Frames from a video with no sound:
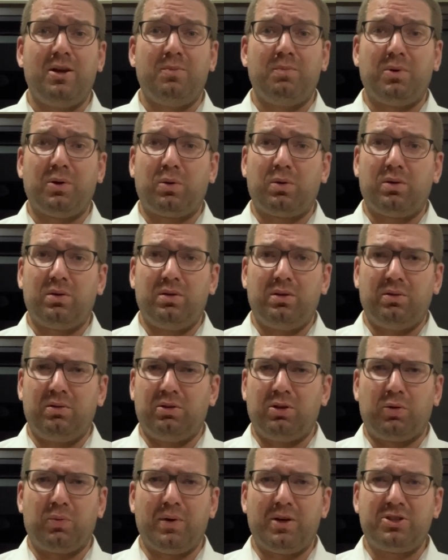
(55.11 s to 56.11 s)
But
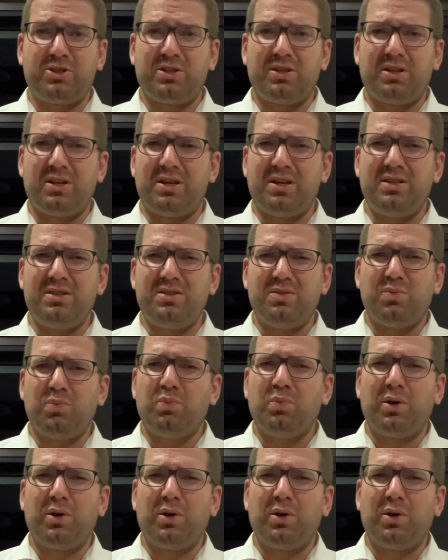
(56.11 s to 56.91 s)
the question is,